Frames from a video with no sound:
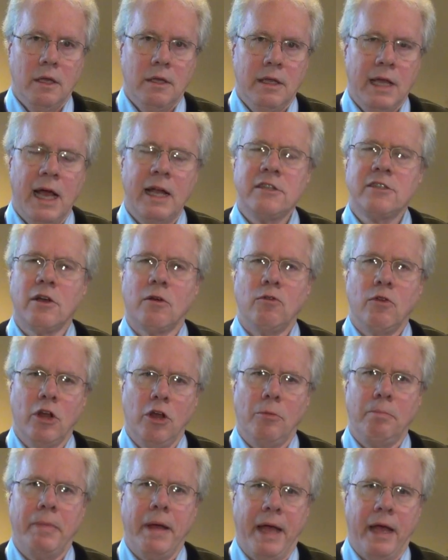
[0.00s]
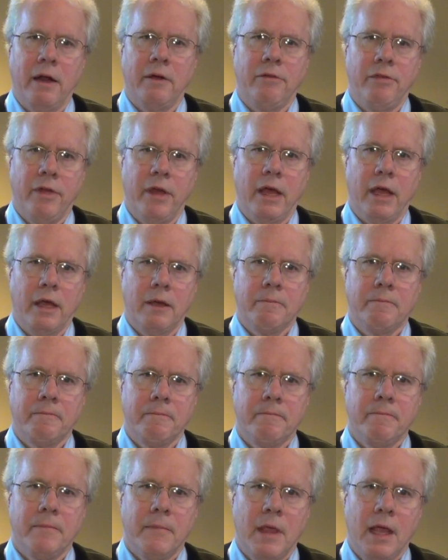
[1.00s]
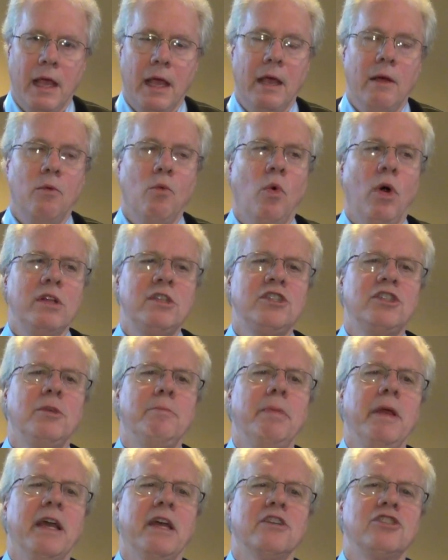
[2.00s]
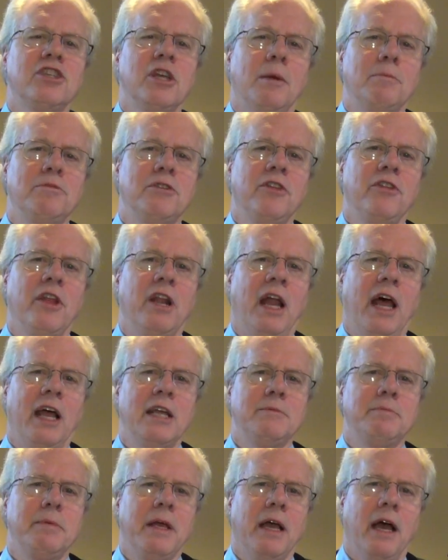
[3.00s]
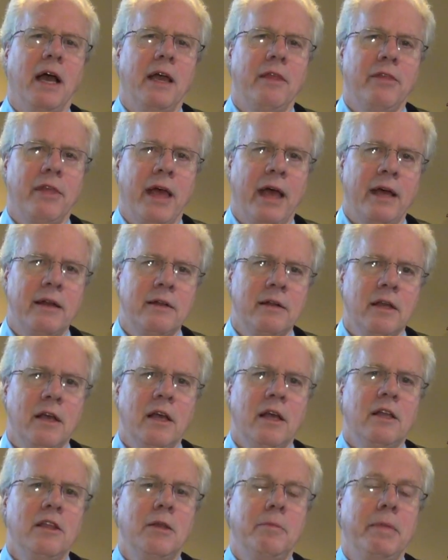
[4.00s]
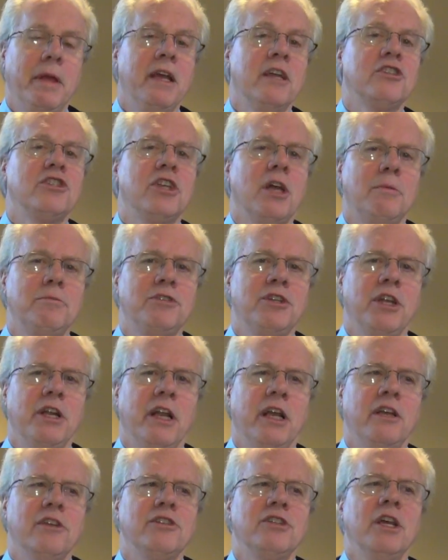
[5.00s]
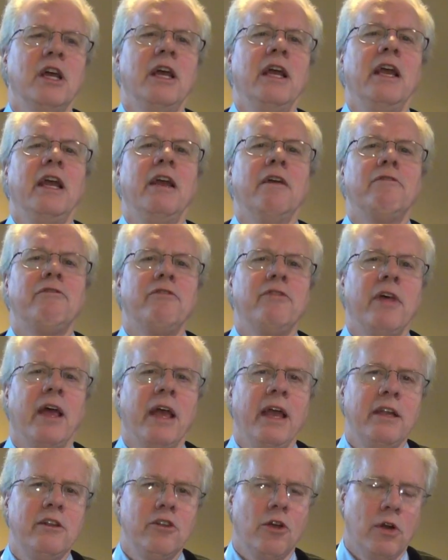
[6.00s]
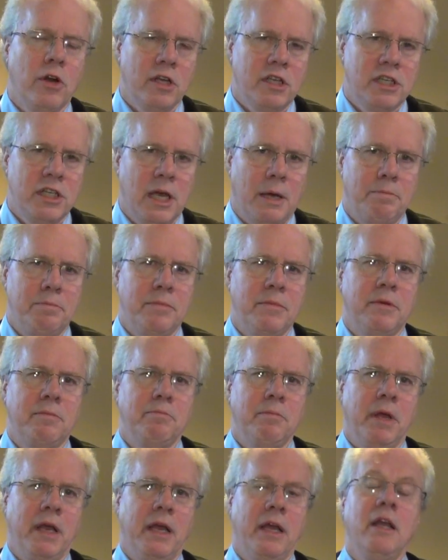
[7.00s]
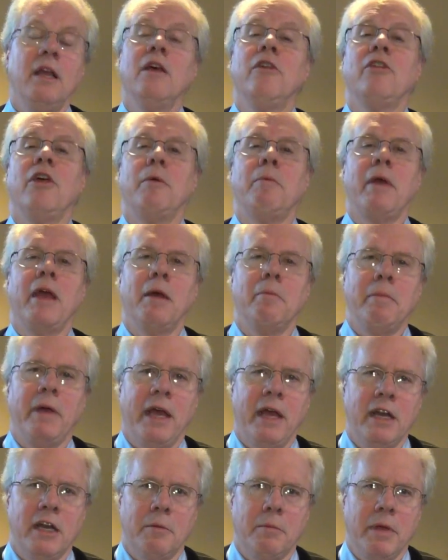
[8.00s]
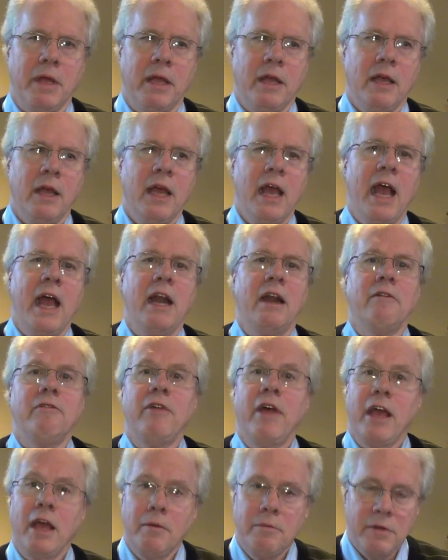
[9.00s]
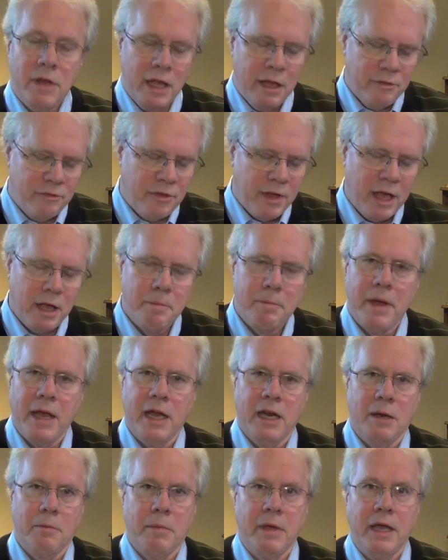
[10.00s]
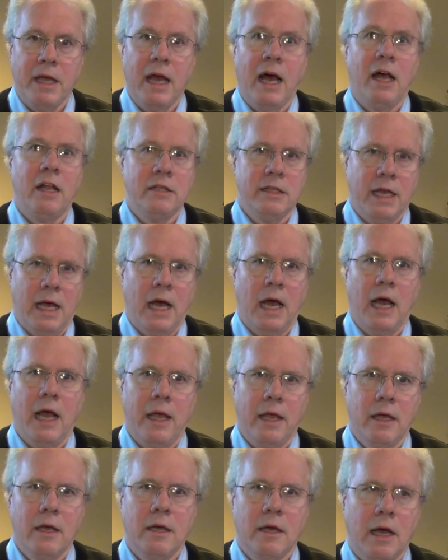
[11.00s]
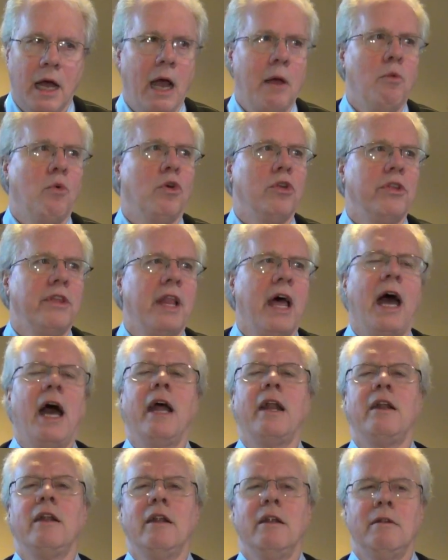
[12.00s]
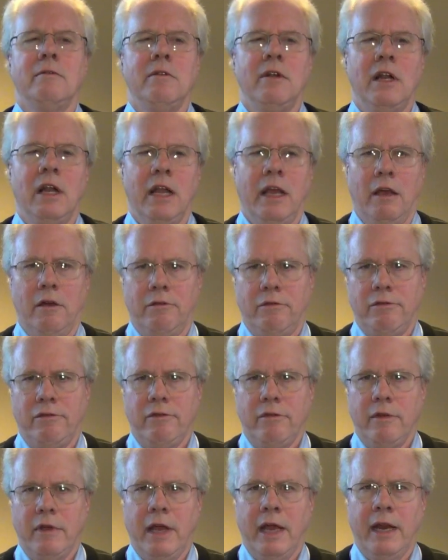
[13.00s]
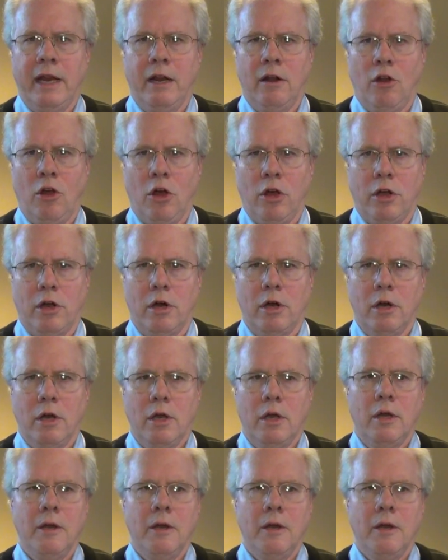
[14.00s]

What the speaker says: That's a real bad thing. What's the big assumption that lies behind that? The big assumption is, if they don't accept me, they may abandon me. And if they abandon me, I'll die. I will not live any longer.